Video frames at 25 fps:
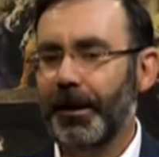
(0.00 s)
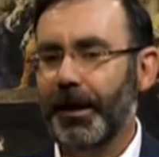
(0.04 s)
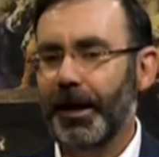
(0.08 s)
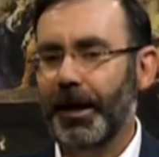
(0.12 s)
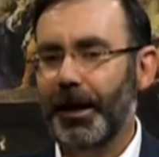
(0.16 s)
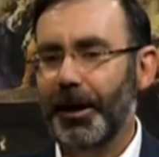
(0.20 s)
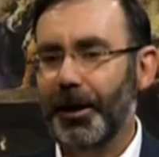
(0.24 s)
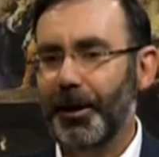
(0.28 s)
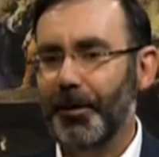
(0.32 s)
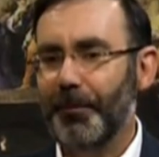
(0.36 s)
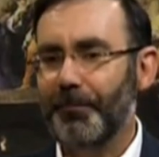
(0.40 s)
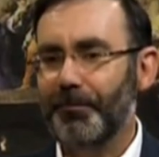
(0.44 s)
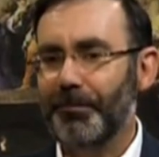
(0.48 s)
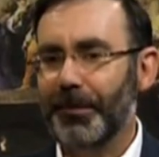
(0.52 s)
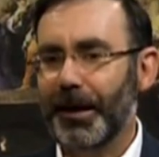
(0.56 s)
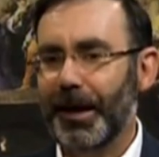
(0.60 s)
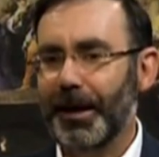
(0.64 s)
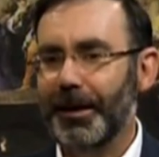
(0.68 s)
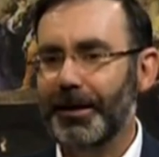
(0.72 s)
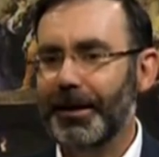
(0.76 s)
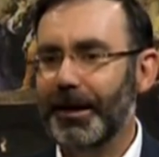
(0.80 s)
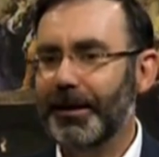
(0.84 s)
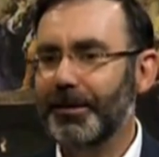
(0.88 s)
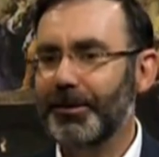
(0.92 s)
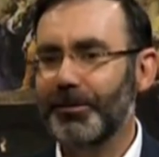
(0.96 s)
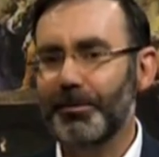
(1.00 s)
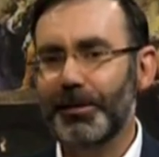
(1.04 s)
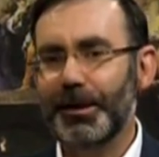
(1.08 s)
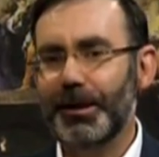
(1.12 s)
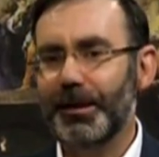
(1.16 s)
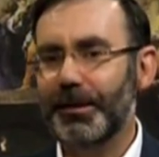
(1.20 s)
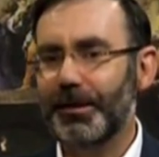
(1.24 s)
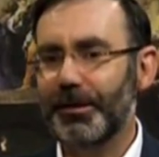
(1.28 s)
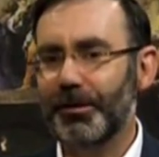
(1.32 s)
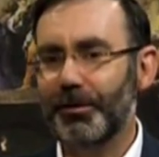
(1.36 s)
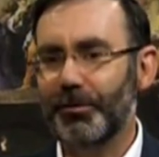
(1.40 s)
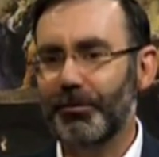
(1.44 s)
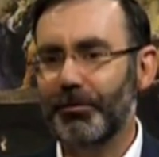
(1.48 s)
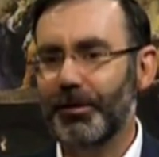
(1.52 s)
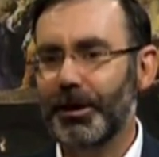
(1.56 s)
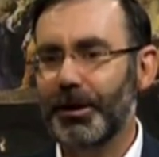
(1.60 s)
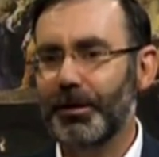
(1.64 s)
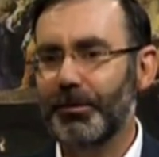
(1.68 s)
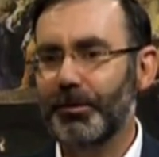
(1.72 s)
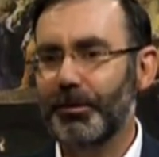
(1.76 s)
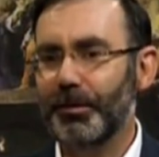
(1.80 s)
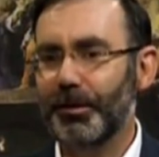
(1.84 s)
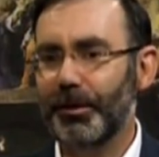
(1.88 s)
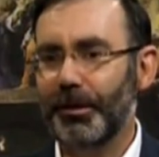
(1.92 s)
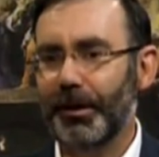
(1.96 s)
Um, and that to me is an
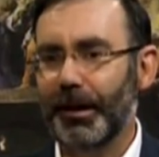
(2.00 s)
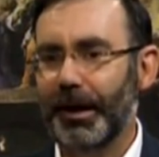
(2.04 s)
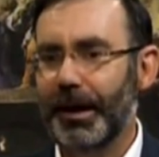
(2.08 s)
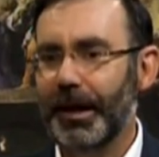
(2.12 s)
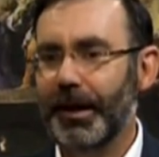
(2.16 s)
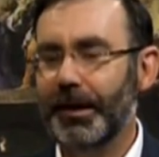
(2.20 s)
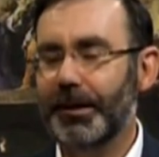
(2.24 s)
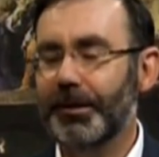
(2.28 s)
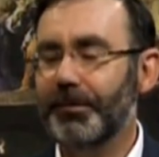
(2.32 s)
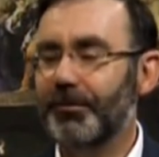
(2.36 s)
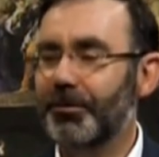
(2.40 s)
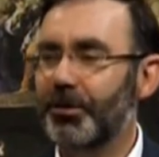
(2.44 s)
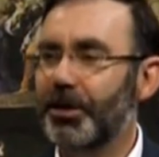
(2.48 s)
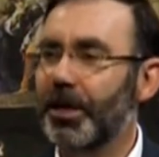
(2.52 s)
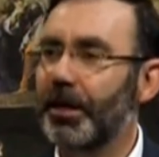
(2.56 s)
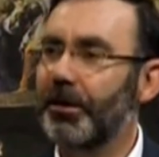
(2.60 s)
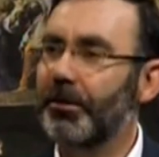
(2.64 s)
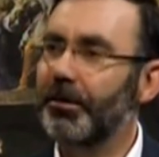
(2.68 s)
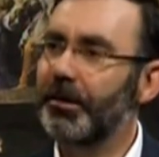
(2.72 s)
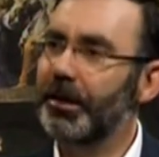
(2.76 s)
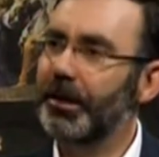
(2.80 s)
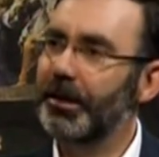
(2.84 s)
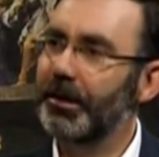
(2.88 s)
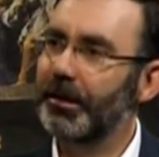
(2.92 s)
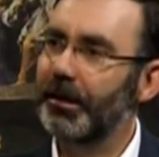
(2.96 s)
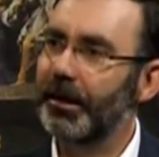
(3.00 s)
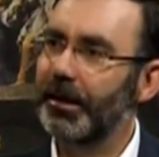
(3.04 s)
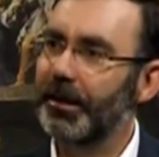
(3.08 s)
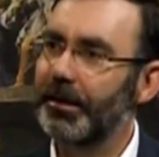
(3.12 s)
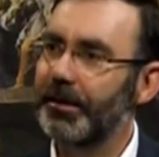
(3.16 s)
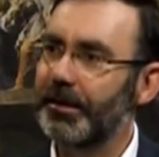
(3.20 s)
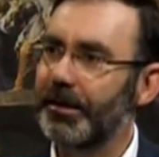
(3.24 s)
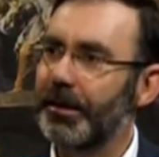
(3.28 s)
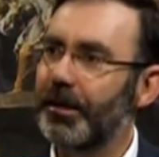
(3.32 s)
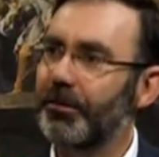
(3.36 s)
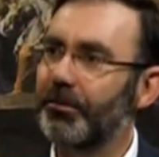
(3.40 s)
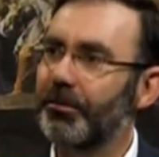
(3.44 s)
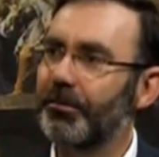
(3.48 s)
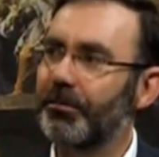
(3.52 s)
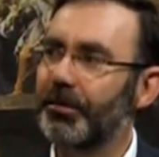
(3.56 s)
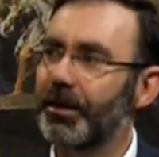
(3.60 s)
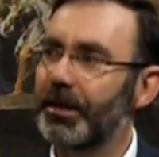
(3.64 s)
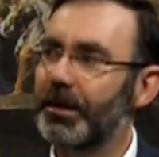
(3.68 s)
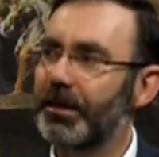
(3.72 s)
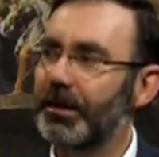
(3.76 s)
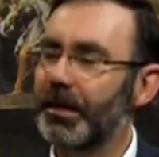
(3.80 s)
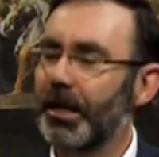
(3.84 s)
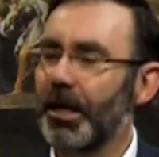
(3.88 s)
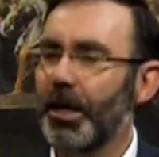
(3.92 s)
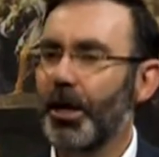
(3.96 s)
incredible act of charity and oh,
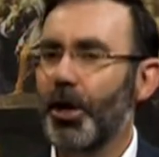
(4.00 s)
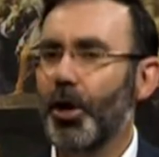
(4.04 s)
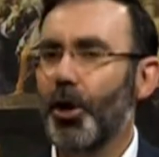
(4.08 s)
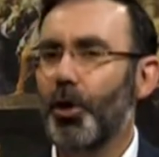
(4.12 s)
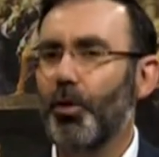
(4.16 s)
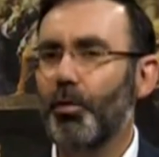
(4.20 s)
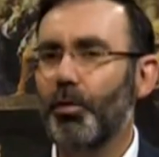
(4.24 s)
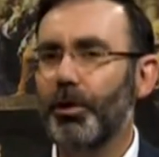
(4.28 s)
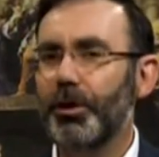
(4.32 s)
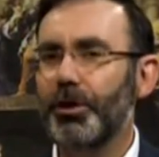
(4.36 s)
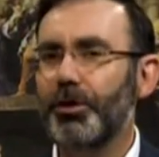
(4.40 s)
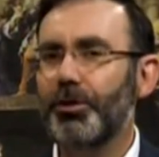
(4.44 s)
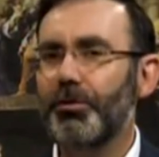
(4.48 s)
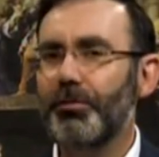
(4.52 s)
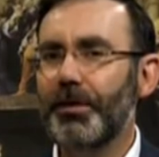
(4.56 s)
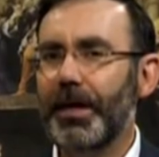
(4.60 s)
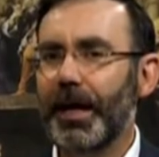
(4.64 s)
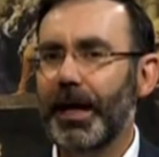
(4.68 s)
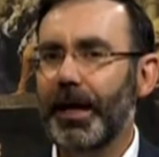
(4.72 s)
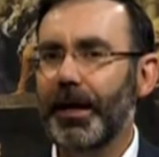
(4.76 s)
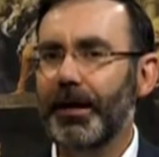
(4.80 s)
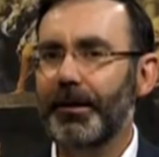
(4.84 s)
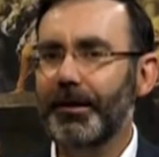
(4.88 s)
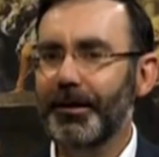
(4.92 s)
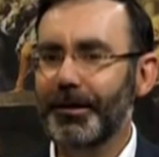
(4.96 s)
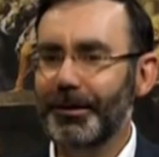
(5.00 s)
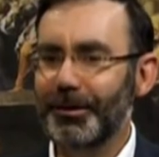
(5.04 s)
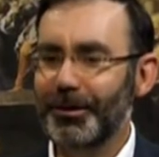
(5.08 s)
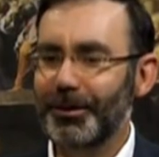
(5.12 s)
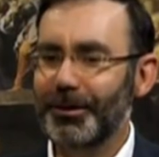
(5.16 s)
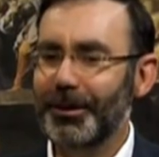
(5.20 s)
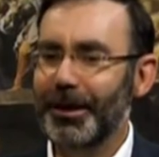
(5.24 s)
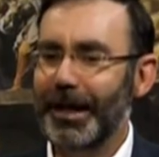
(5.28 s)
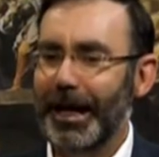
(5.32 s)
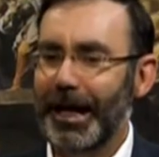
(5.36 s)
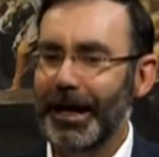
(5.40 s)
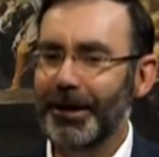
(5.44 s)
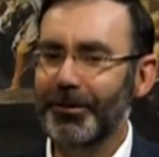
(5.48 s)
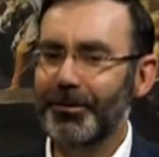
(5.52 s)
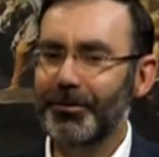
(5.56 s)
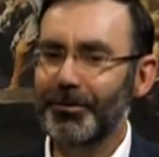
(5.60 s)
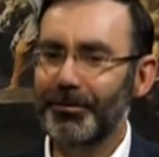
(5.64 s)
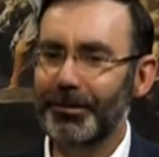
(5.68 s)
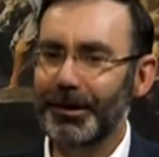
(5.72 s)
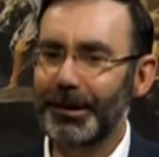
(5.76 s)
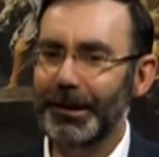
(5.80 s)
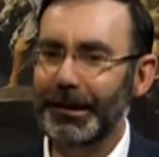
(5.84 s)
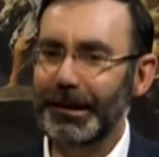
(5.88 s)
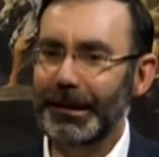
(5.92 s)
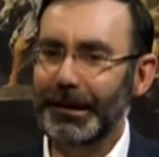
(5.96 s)
sacrifice, absolutely. which you cannot
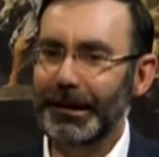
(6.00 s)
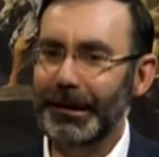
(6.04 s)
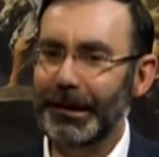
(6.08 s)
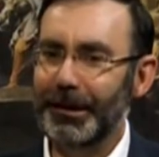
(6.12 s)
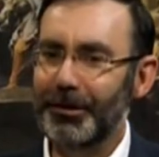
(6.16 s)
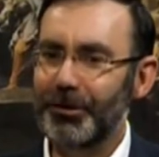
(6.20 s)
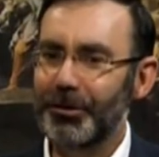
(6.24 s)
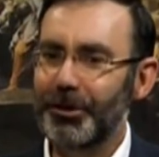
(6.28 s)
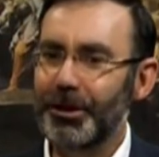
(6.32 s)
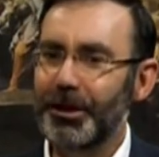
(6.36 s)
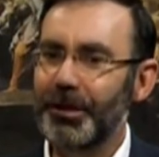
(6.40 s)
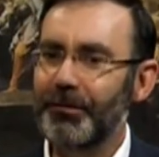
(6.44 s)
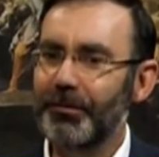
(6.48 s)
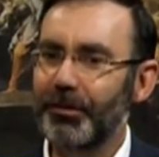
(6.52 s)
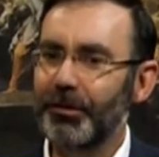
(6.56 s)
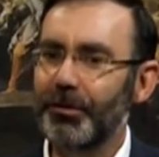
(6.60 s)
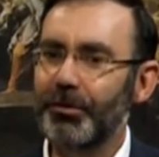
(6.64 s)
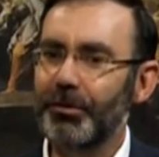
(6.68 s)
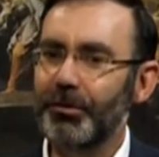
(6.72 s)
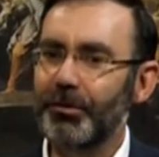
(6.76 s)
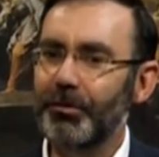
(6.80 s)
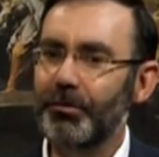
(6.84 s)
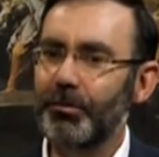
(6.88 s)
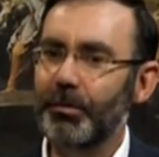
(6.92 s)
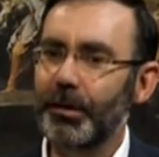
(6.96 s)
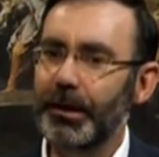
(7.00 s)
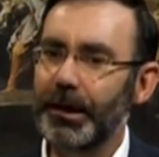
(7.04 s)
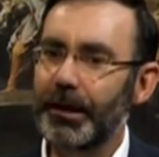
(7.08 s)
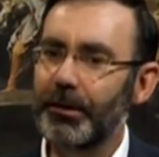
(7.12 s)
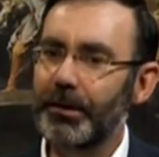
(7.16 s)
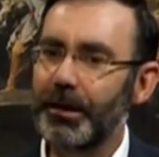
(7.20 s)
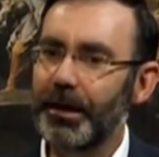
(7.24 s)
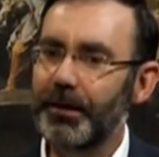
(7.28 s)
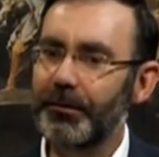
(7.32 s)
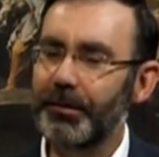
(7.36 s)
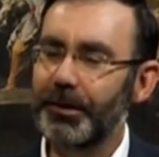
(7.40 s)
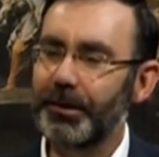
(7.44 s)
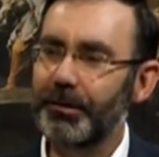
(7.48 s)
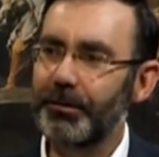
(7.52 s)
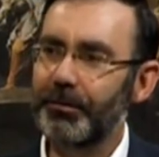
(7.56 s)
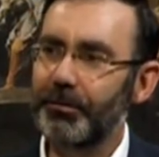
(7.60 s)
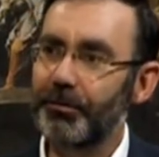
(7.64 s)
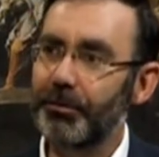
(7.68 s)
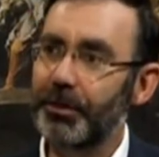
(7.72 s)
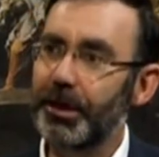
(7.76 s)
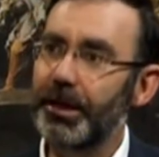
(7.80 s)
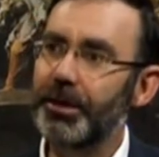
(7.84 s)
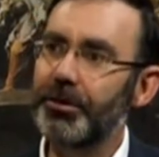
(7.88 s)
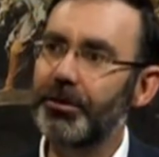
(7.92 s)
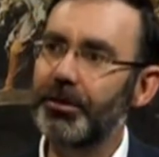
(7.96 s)
actually achieve or do without having
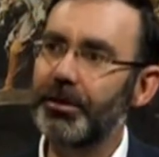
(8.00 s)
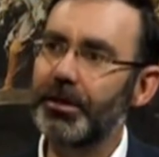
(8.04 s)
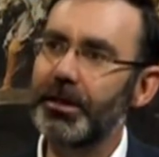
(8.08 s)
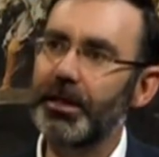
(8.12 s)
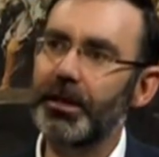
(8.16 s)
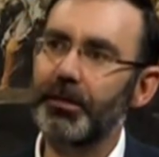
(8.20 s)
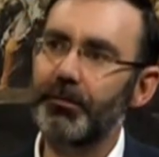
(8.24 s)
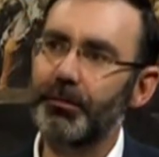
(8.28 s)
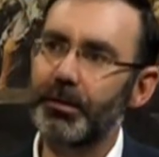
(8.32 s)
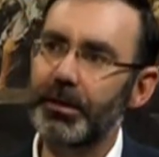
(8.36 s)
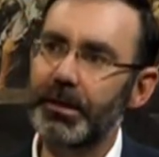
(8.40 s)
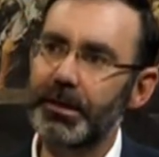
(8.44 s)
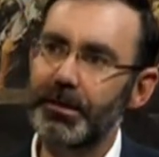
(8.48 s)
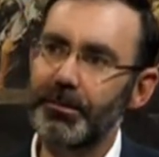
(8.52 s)
trained yourself with